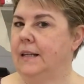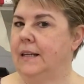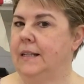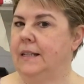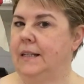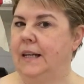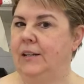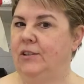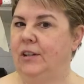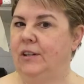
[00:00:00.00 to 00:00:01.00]
in
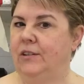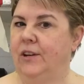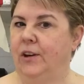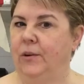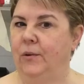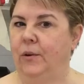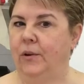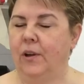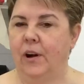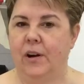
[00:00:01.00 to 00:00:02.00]
teaching
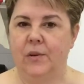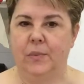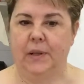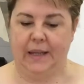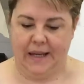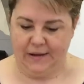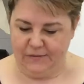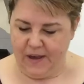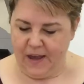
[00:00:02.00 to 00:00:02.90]
total, hard to believe.